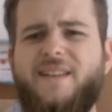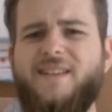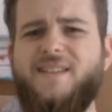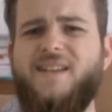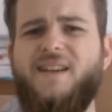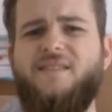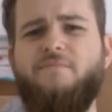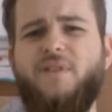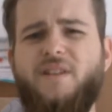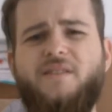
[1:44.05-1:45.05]
assign the
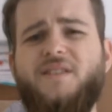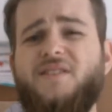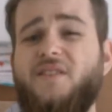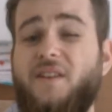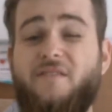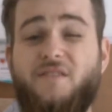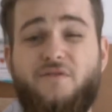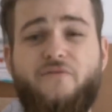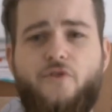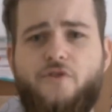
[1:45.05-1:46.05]
abilities, not having
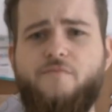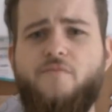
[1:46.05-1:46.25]
to worry